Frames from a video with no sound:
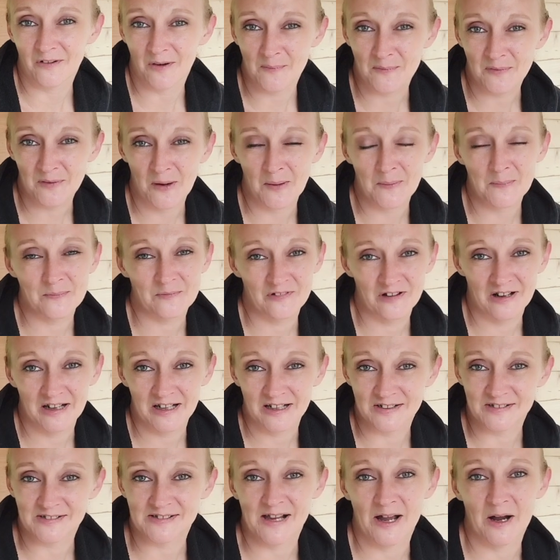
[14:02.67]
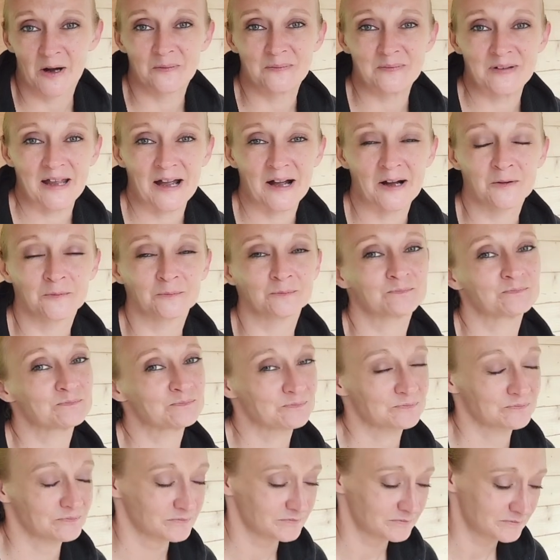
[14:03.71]
up, really does help me out.
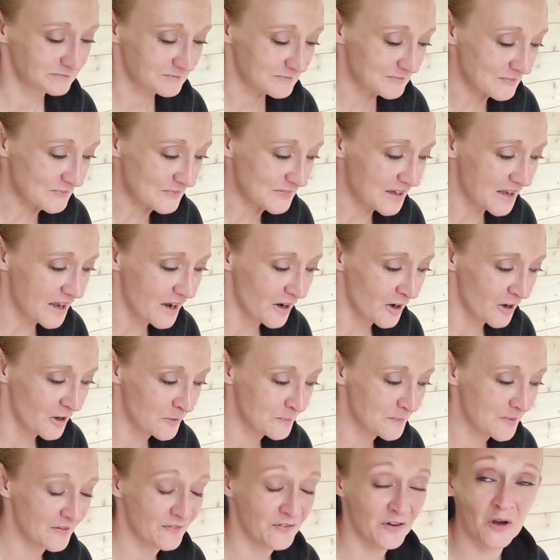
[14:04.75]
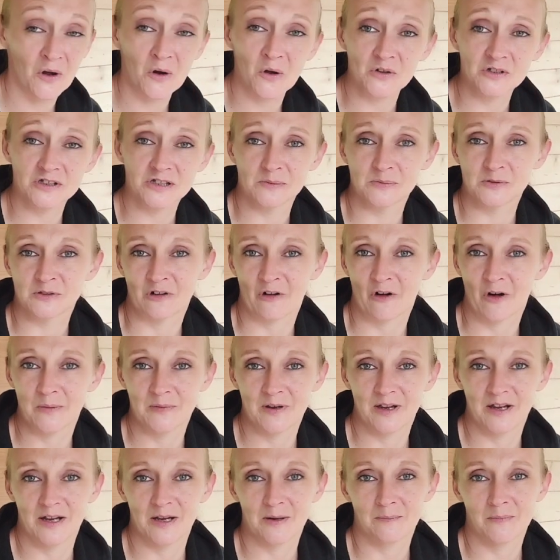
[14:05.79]
If you're not subscribed
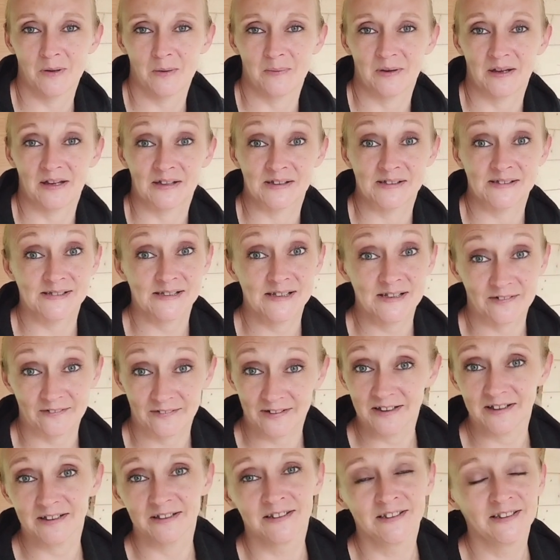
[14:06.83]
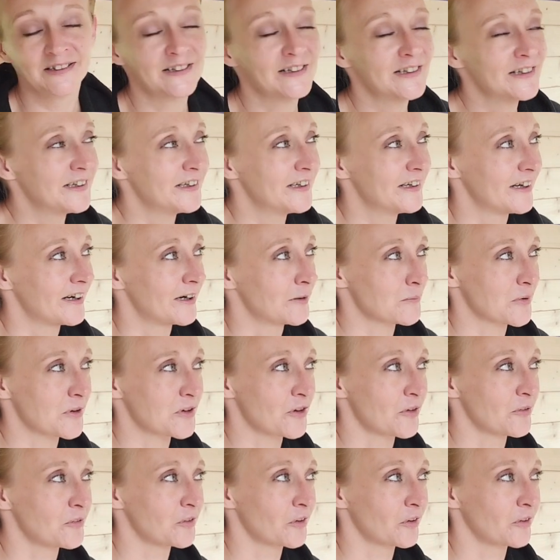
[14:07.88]
here, maybe consider it. I
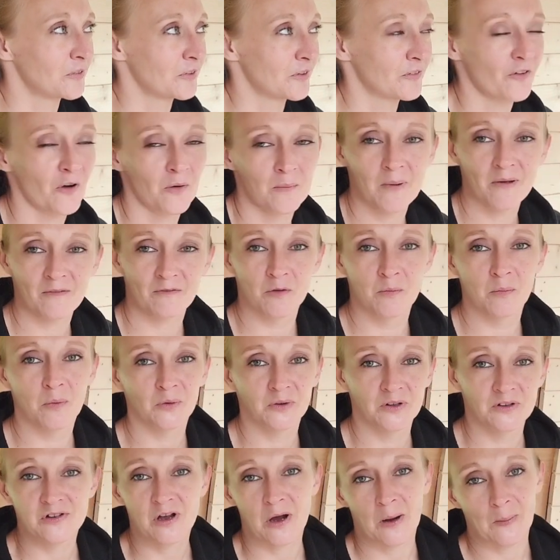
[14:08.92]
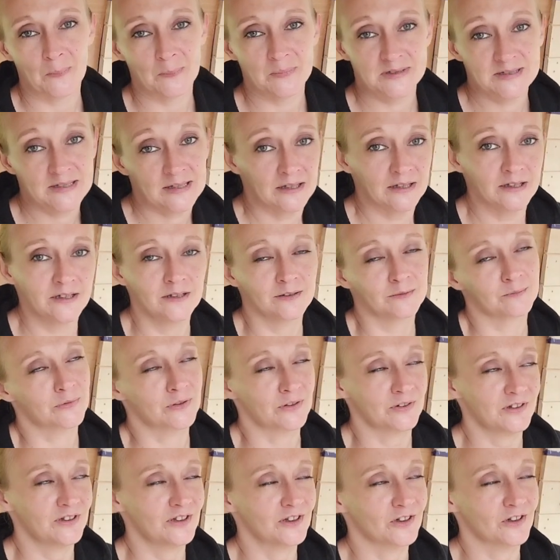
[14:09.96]
don't know if I'm everybody's cup of tea, but
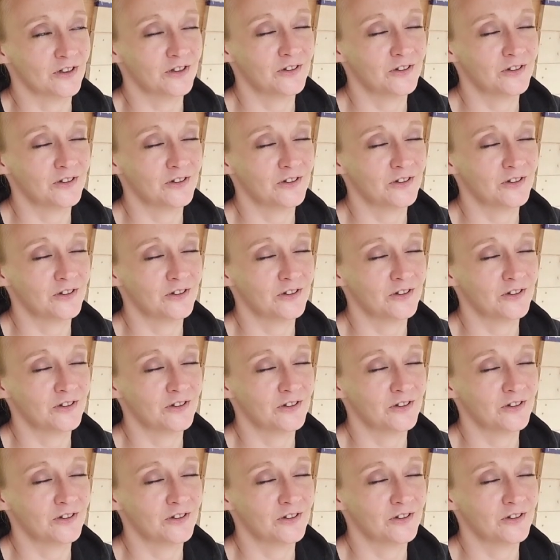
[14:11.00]
you know,